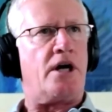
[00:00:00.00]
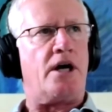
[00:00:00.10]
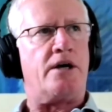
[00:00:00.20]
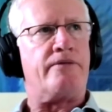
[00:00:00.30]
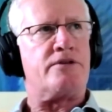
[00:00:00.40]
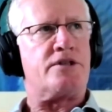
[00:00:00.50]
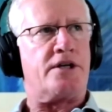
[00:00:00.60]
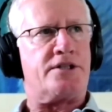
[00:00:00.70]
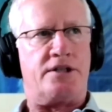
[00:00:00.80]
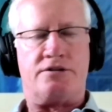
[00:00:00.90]

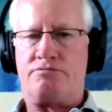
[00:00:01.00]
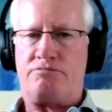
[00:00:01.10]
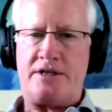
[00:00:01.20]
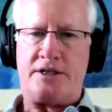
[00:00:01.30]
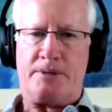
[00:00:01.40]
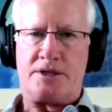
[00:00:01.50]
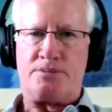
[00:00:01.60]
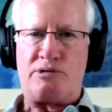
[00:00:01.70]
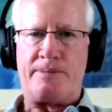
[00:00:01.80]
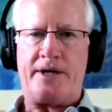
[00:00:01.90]
started reading much more
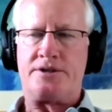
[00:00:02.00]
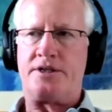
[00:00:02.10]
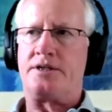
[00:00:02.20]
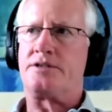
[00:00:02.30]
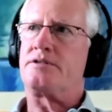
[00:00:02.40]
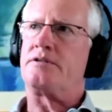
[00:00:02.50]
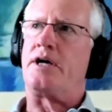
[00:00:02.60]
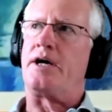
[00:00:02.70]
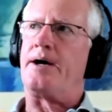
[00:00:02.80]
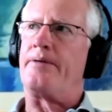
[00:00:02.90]
about it
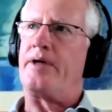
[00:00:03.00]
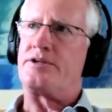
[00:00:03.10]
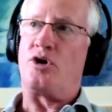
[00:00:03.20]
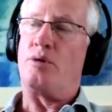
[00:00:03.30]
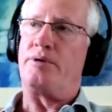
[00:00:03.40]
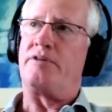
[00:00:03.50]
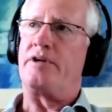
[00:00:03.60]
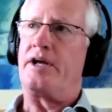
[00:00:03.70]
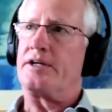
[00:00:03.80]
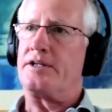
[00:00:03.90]
as a hobby, if you
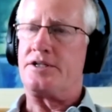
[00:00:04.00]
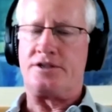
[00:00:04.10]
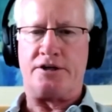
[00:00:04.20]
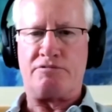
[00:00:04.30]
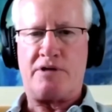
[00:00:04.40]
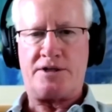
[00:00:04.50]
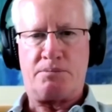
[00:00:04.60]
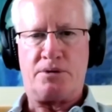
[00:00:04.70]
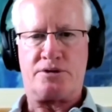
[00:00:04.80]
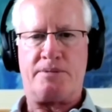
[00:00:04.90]
like, and then started writing
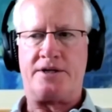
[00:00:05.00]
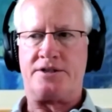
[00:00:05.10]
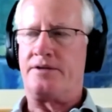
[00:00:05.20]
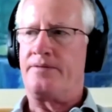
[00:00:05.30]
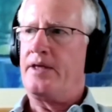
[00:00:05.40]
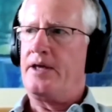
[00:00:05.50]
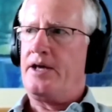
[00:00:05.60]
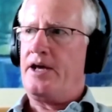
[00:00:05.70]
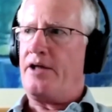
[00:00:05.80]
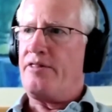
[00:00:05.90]
books about it.
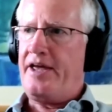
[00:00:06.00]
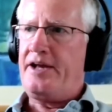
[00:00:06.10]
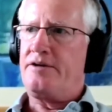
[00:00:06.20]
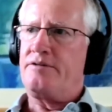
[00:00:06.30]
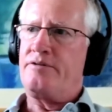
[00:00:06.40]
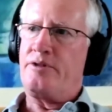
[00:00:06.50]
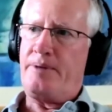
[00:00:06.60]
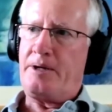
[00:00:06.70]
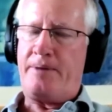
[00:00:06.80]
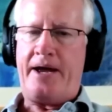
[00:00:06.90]
And then the
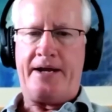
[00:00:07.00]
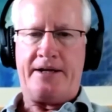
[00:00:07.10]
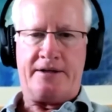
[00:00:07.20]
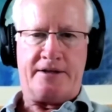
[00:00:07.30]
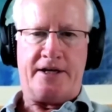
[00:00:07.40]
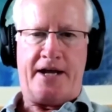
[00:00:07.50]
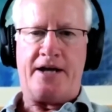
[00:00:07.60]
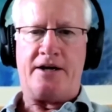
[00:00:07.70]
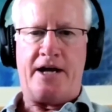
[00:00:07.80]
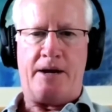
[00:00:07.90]
big bang in
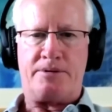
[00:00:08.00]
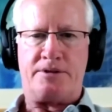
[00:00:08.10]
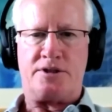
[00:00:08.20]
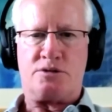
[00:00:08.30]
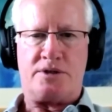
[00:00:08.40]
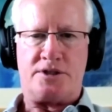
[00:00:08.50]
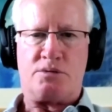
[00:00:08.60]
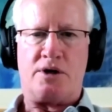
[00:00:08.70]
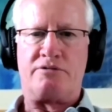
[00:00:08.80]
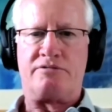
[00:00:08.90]
AI happened in
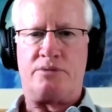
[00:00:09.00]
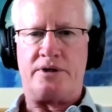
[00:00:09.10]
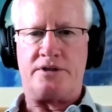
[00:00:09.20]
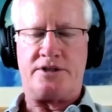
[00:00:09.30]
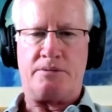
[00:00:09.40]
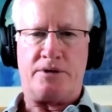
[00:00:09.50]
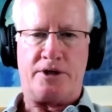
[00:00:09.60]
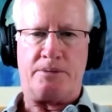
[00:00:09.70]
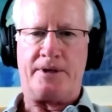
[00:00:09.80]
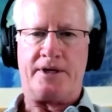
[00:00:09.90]
2012 when deep learning
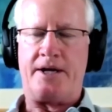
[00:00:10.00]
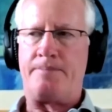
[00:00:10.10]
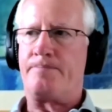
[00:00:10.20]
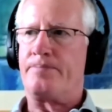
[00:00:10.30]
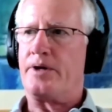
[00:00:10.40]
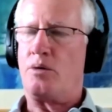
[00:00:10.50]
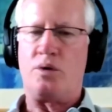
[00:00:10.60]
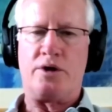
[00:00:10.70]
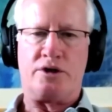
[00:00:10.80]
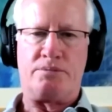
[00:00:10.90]
became a
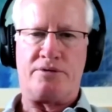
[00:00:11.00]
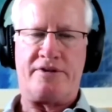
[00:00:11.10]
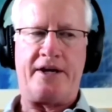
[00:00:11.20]
workable thing.